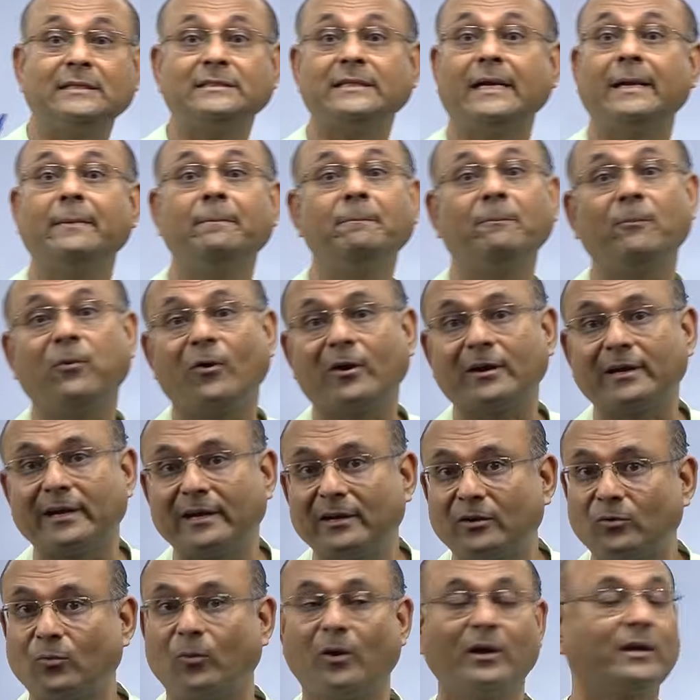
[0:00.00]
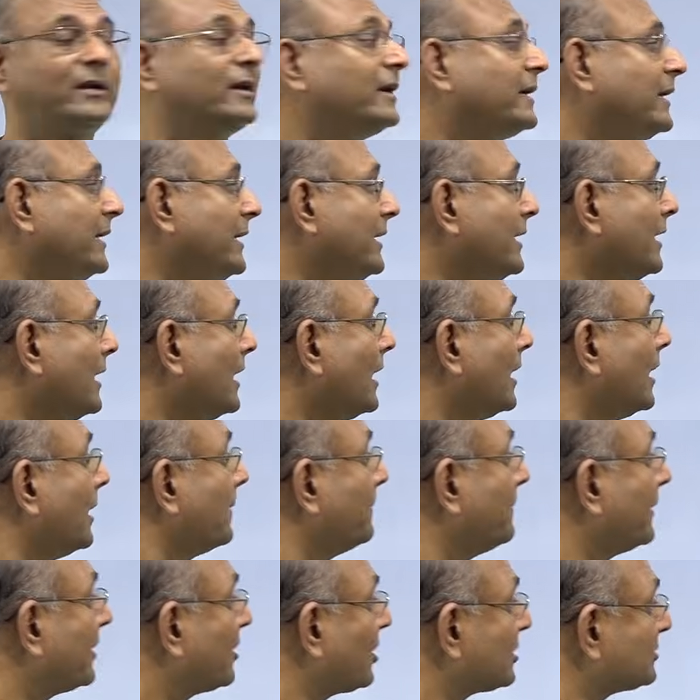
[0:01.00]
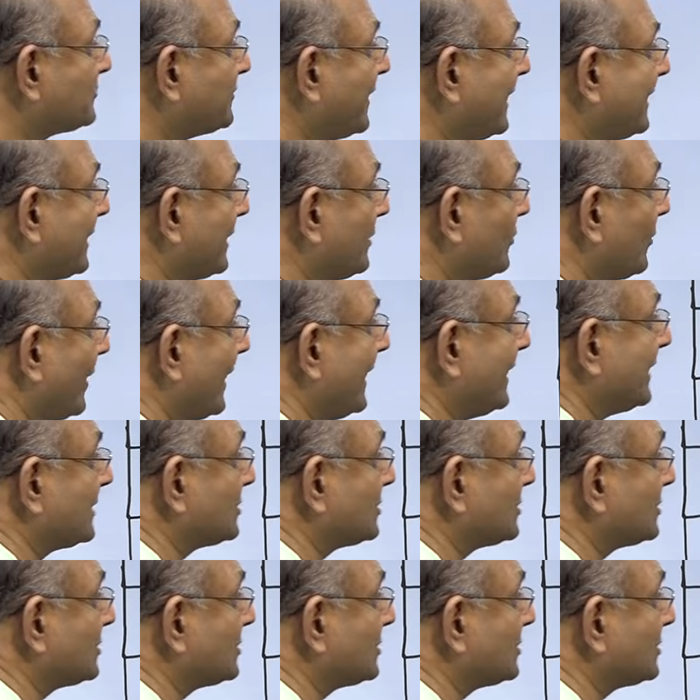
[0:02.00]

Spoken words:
is an important quantity, because weight into height